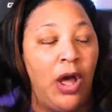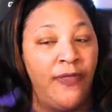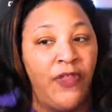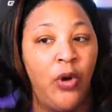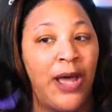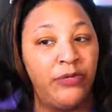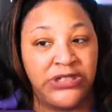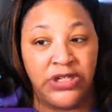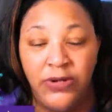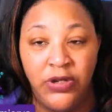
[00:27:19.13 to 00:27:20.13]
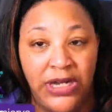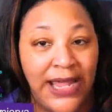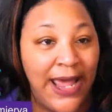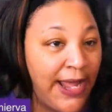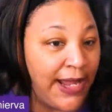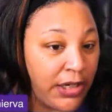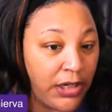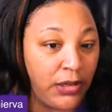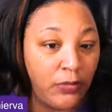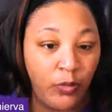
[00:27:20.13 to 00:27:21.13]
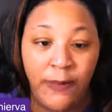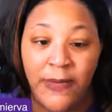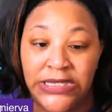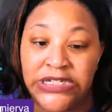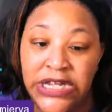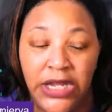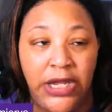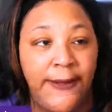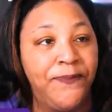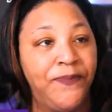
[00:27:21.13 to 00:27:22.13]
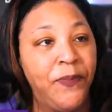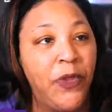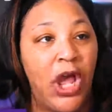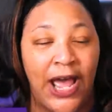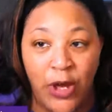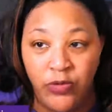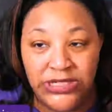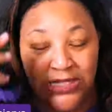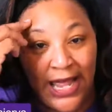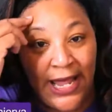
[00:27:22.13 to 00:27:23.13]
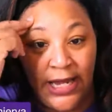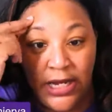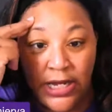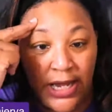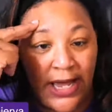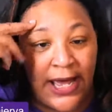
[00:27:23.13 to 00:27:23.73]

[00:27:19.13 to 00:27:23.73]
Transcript: Although I was communicating with my team, I was like